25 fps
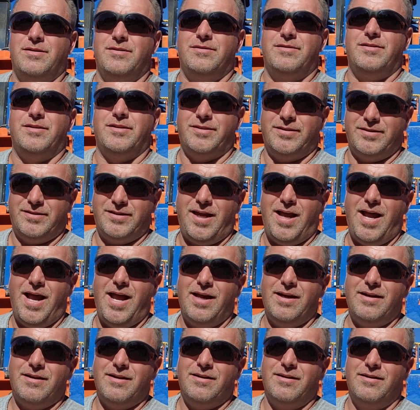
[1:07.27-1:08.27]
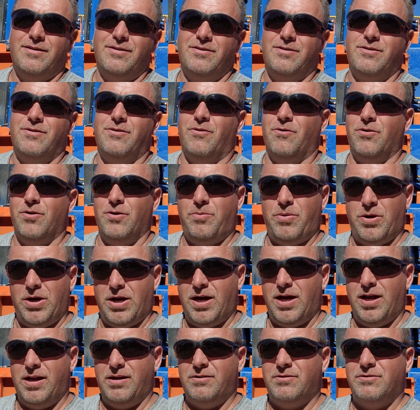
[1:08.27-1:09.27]
to stack or to
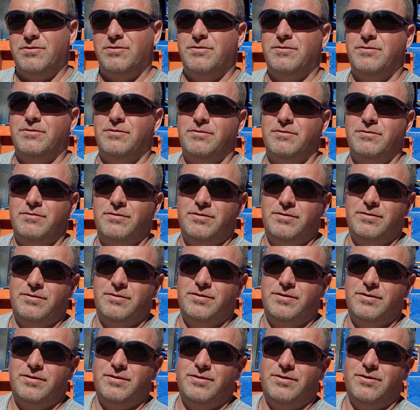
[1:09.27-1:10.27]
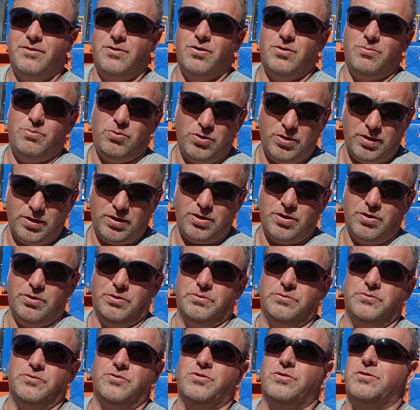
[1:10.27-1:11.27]
pile or to put in
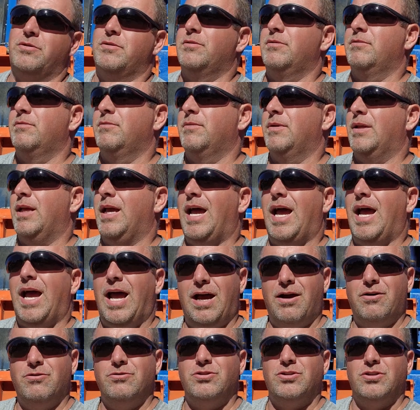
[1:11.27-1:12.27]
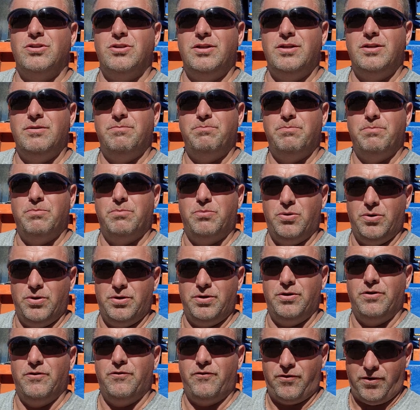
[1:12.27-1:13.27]
cones. How should you put
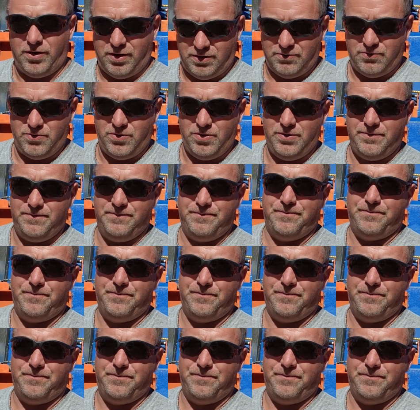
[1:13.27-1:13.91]
your firewood?